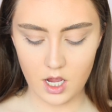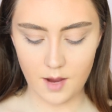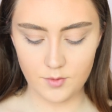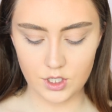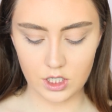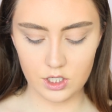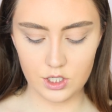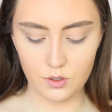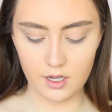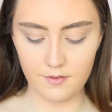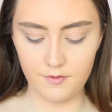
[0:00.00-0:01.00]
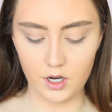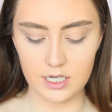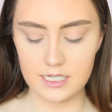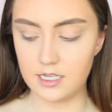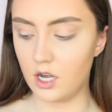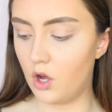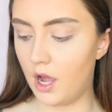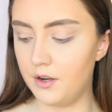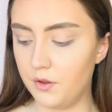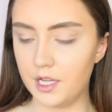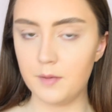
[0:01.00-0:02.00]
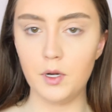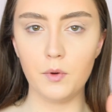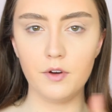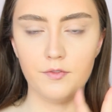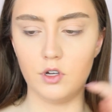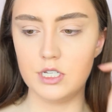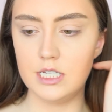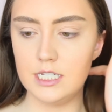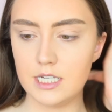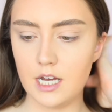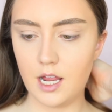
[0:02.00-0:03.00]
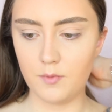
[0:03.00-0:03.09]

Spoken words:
I'm just gonna do like a very subtle, I don't think I'm gonna wear falsies today.